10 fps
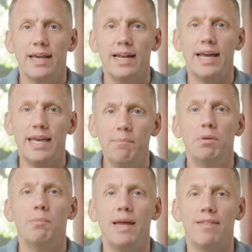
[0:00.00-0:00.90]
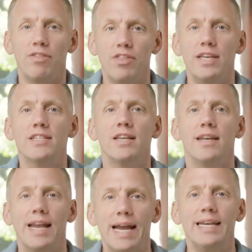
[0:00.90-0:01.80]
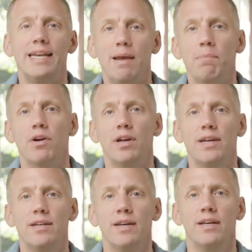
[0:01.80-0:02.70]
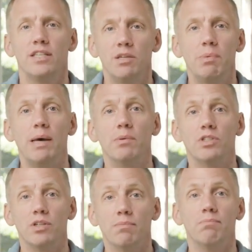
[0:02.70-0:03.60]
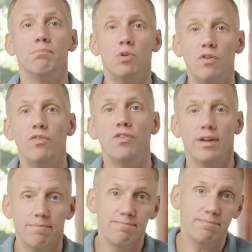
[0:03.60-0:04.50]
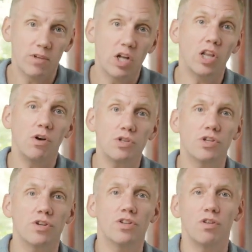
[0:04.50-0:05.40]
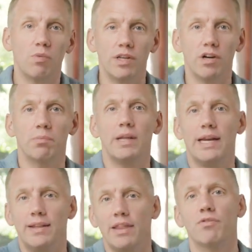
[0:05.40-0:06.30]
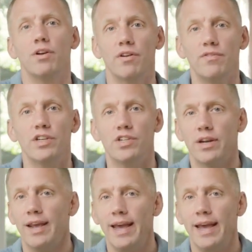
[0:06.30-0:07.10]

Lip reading: can I implement this 90-day period to be able to move closer to the 1-year plan of that 3-year vision.